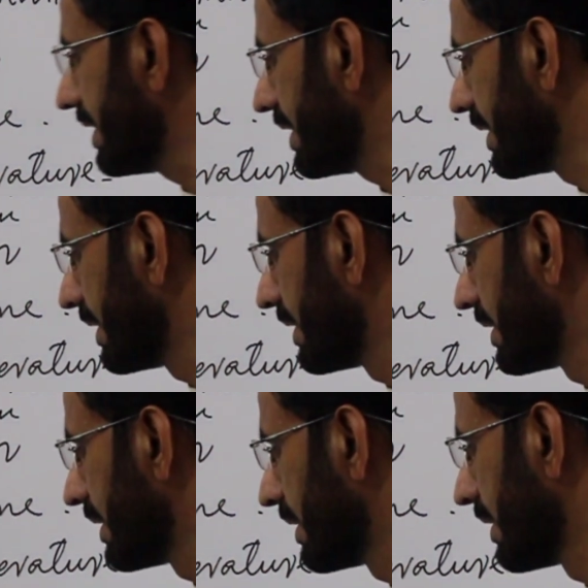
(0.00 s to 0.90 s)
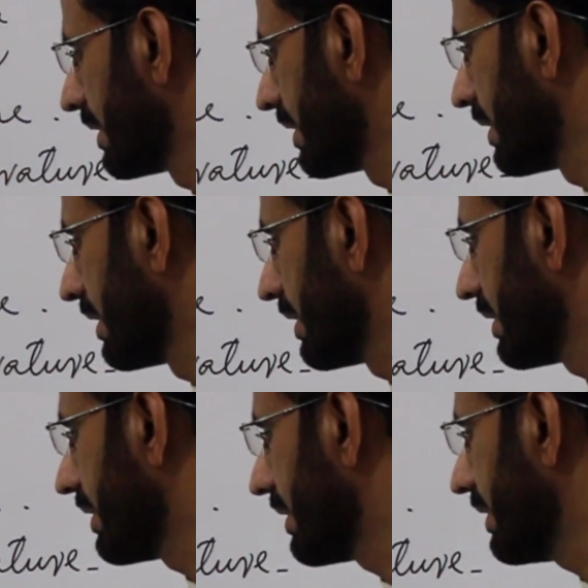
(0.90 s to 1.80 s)
T,
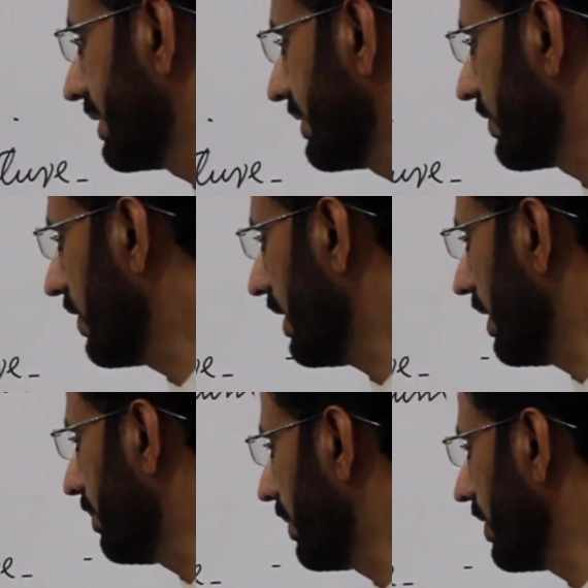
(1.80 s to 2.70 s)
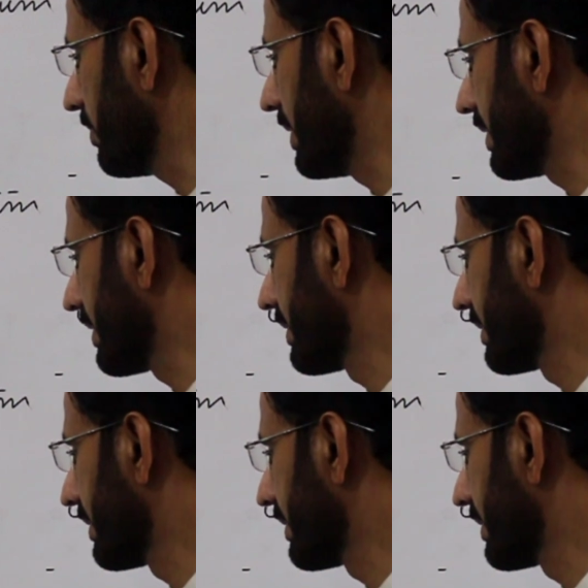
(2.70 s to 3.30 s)
this is for apartment,